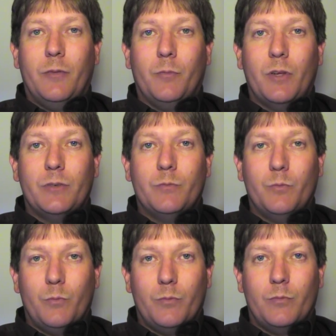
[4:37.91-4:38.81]
most
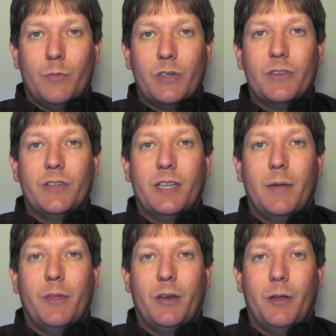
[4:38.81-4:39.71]
of the
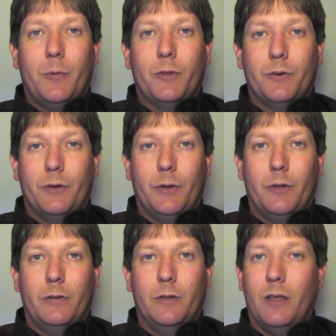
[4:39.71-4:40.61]
time they know what they're
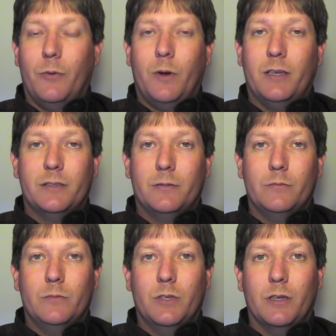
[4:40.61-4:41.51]
doing. Otherwise,
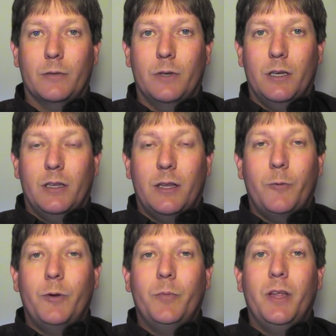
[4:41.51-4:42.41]
they
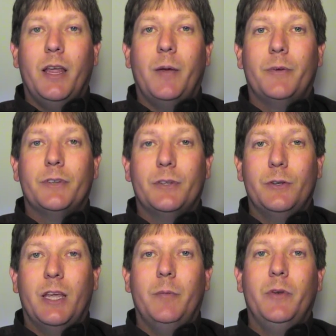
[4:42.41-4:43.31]
wouldn't be able
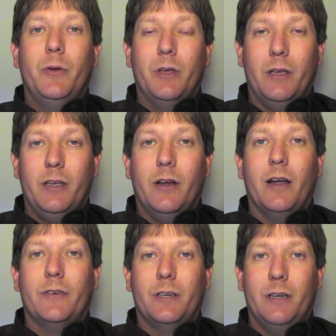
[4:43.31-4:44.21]
to keep doing it
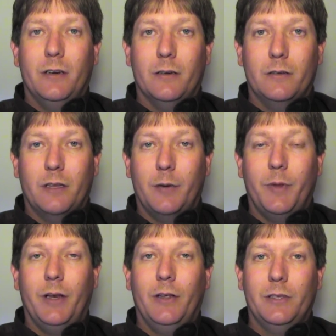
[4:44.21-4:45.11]
year after year. They'd
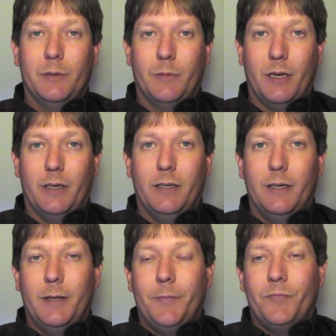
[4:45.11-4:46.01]
be losing money.
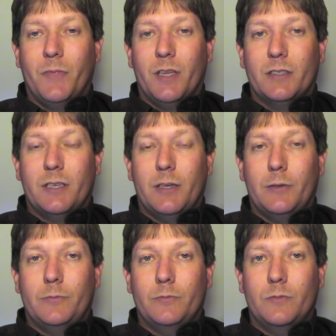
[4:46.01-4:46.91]

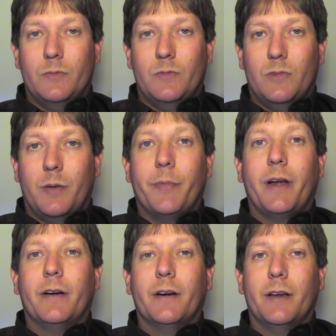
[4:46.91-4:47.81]
So
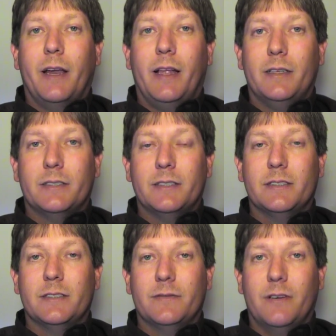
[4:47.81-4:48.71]
competitor
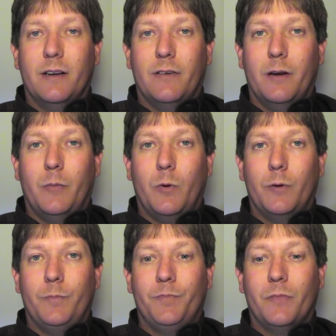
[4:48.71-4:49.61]
analysis is very, very
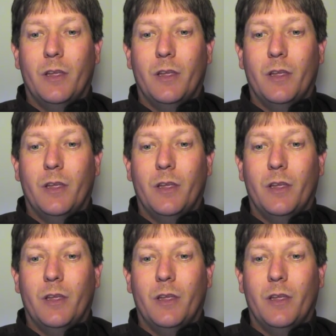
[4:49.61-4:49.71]
important.